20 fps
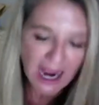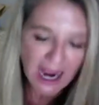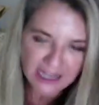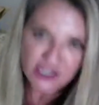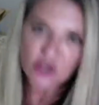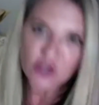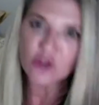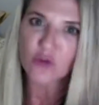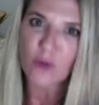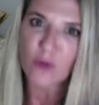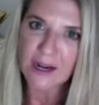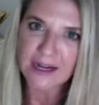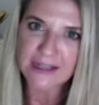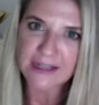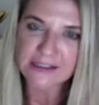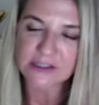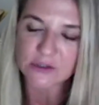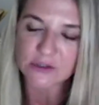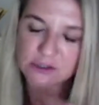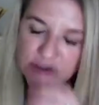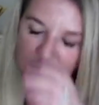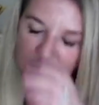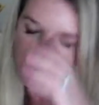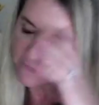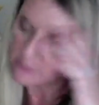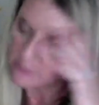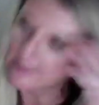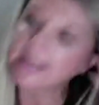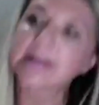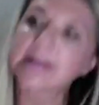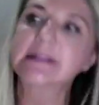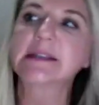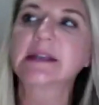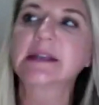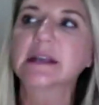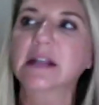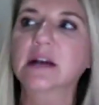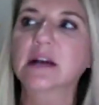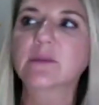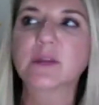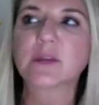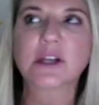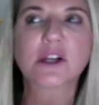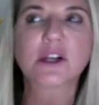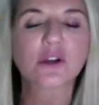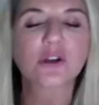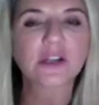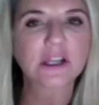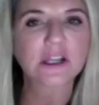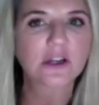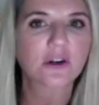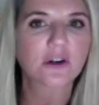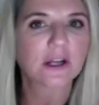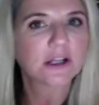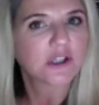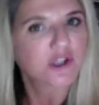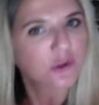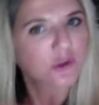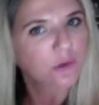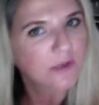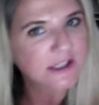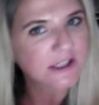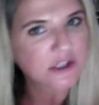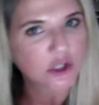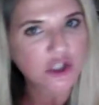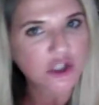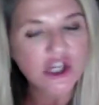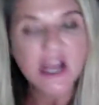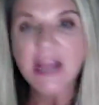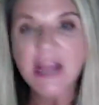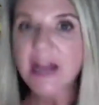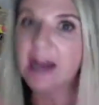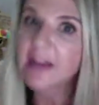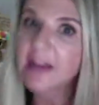I know the right answer. And so everybody had to get up and they had to go to the internet and do a research.